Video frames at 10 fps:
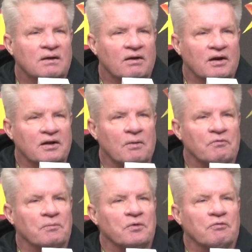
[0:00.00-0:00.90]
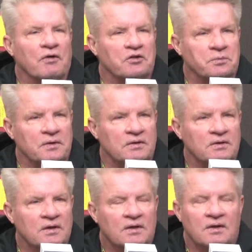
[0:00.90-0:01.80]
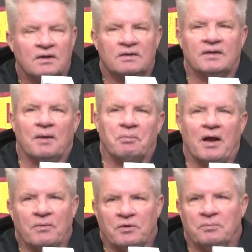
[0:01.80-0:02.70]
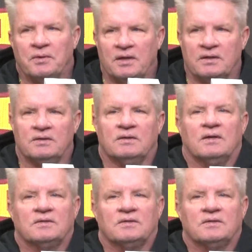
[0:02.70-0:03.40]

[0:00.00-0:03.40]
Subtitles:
are going to come from your freshmen, that probably would have been a